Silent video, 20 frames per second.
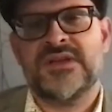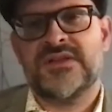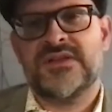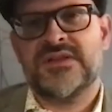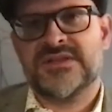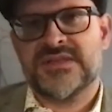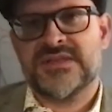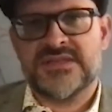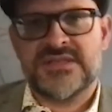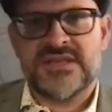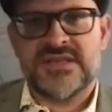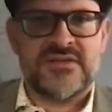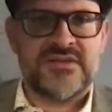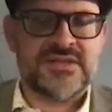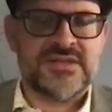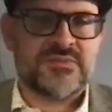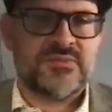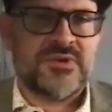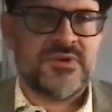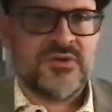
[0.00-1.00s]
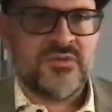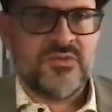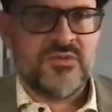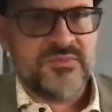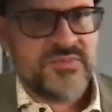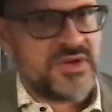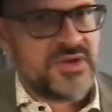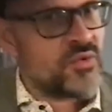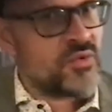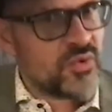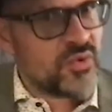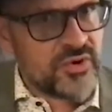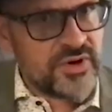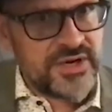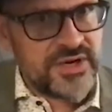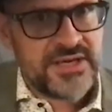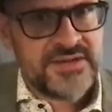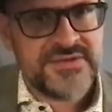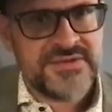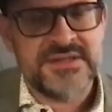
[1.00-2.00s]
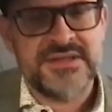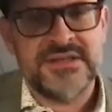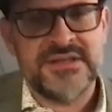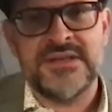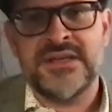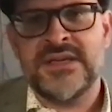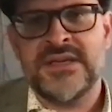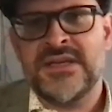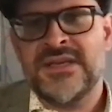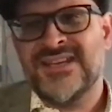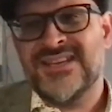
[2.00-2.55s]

This is how this money would be oriented.